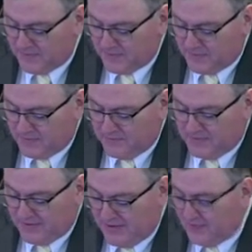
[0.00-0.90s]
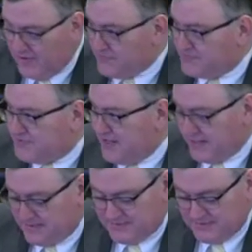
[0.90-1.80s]
we've been here ever
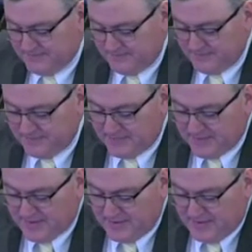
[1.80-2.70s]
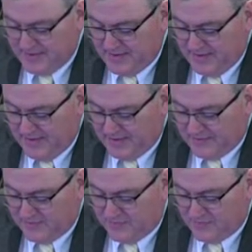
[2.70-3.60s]
since.
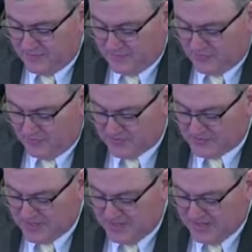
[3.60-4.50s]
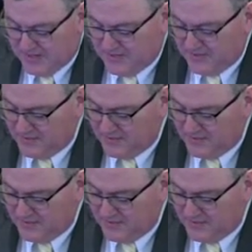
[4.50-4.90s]
And Thursday,